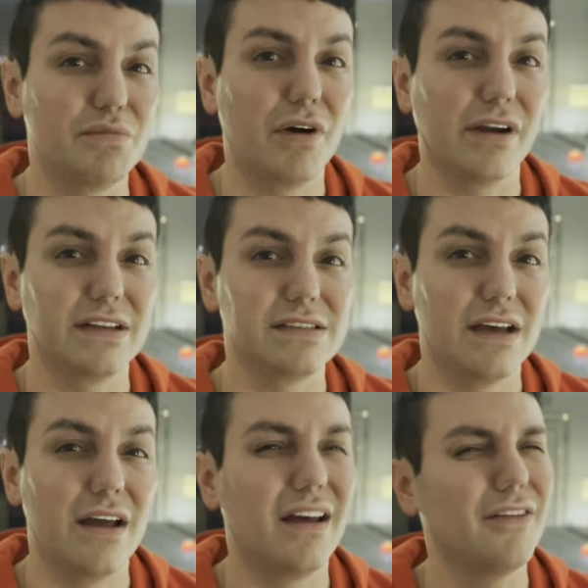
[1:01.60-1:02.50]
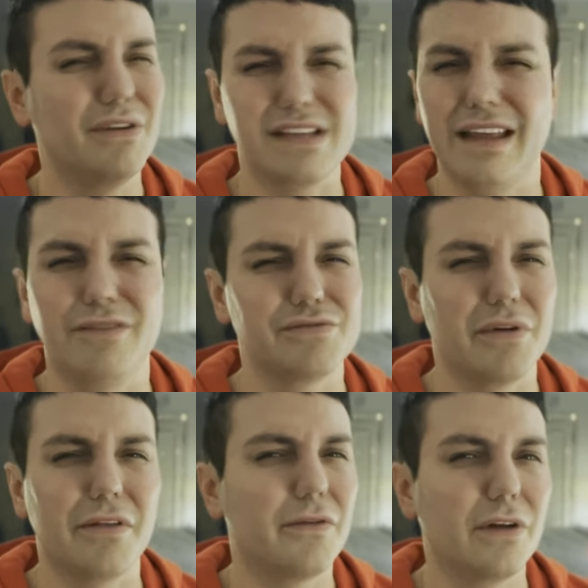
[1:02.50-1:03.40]
to park inside. Otherwise, I think it was
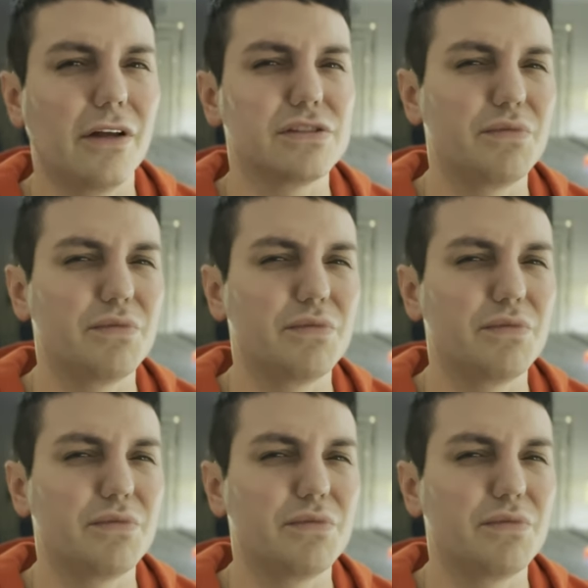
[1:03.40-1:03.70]
around $30 to